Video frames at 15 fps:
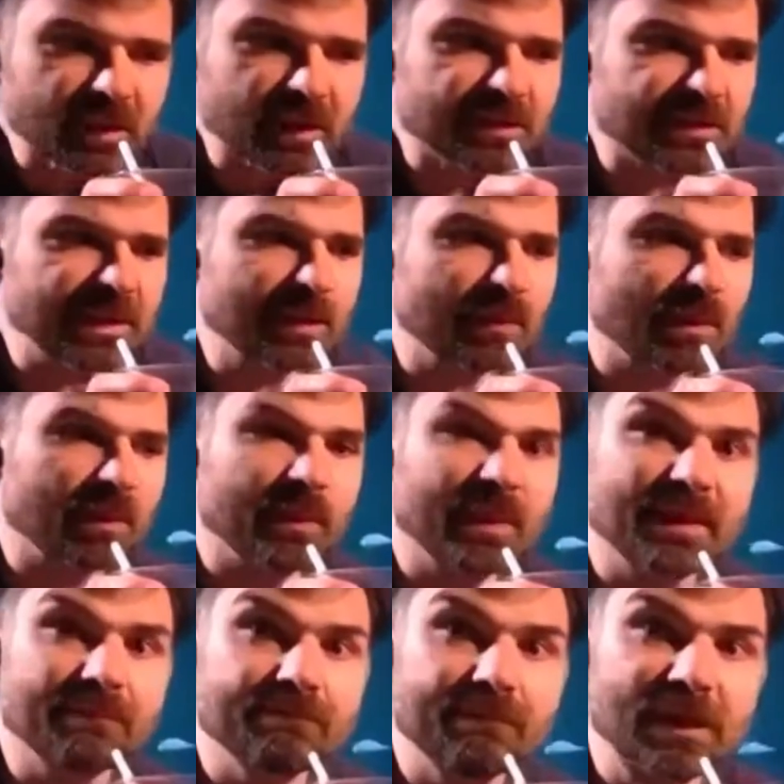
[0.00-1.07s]
see whether we
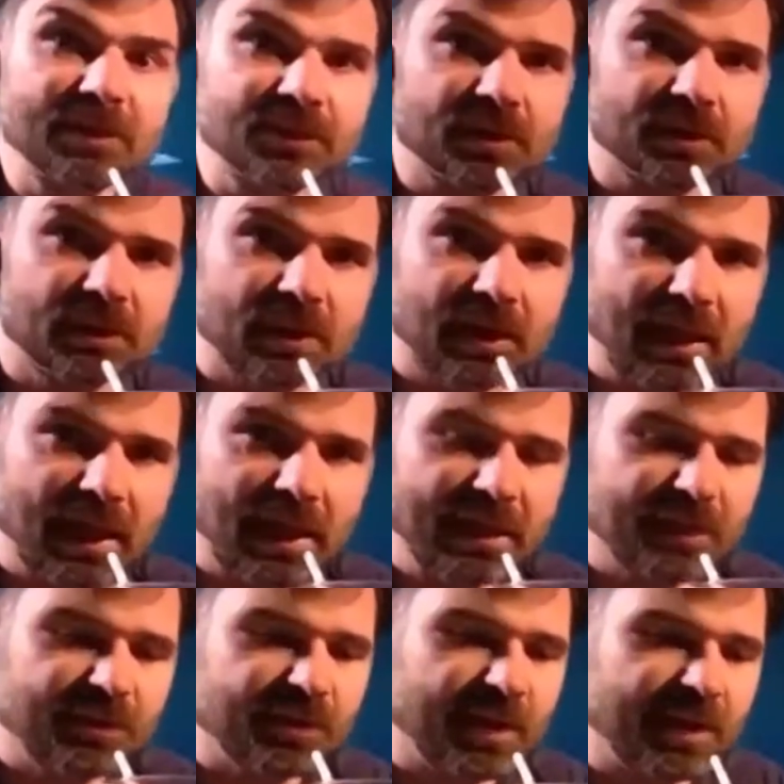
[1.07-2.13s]
can measure
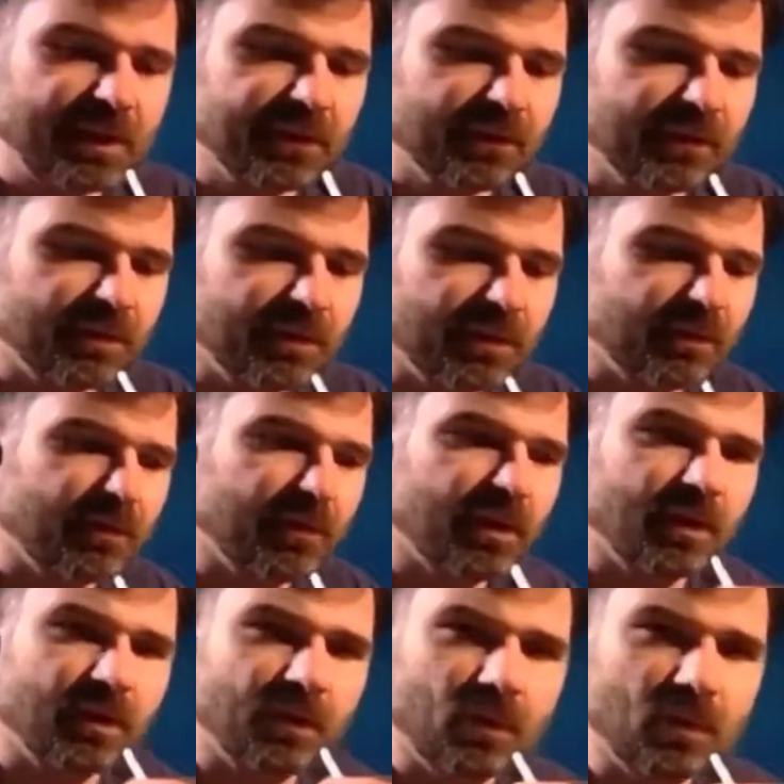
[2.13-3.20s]
any change.
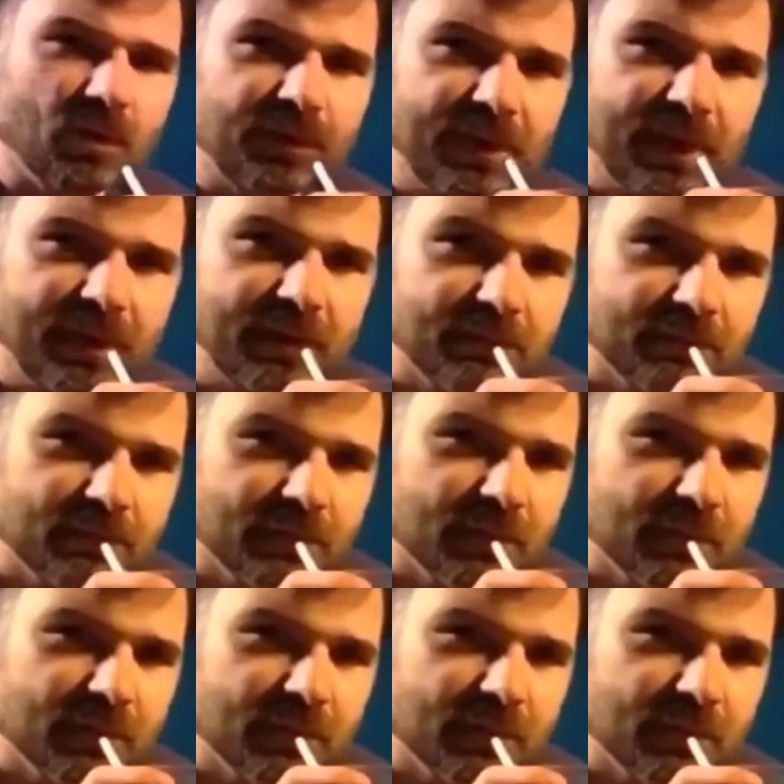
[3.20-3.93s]
So all together,